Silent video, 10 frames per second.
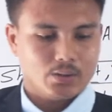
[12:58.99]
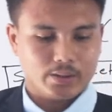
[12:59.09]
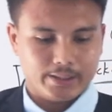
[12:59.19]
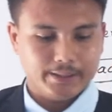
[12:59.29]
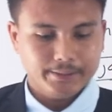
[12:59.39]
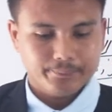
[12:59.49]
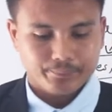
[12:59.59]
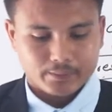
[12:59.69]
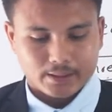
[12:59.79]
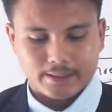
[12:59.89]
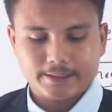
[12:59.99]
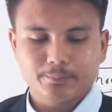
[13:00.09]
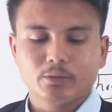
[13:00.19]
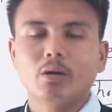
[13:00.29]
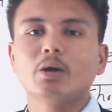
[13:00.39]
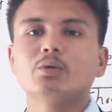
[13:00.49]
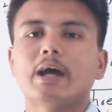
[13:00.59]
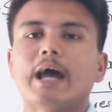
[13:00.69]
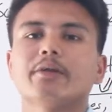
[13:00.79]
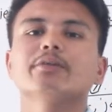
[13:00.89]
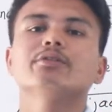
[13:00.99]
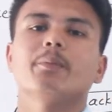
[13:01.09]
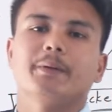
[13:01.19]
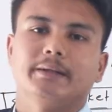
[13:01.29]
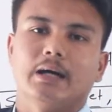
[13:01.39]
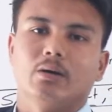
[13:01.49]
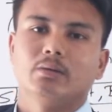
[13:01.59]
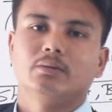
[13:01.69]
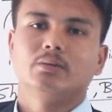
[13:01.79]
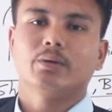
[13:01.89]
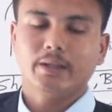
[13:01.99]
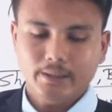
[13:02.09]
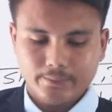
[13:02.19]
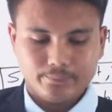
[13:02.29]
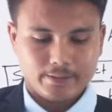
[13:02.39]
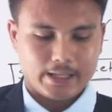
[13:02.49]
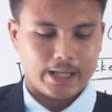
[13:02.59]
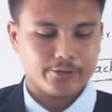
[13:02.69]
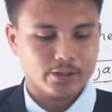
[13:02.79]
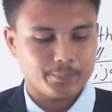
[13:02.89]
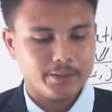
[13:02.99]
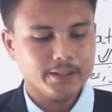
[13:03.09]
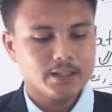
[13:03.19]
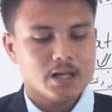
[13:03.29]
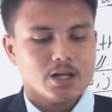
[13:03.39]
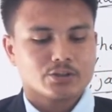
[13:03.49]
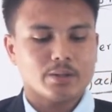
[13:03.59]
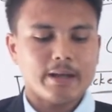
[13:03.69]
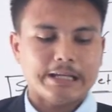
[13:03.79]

okay let's move on to another topic now okay Another topic, some